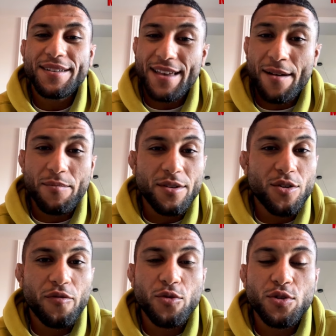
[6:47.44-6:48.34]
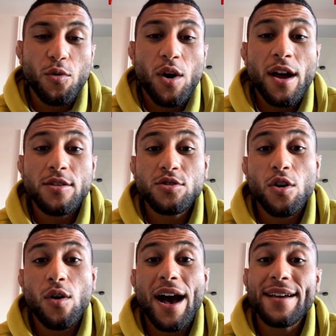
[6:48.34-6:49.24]
Yep, and no food, no water.
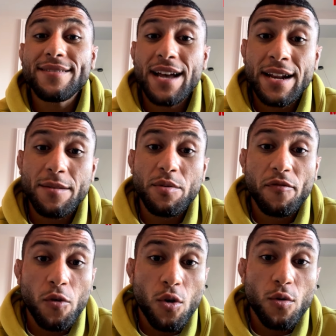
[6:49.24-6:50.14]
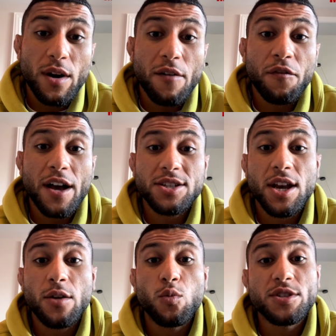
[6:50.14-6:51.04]
So I done it before when I fought
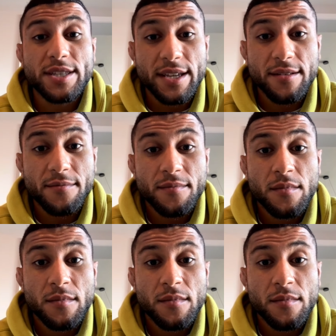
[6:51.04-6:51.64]
Sean Woodson.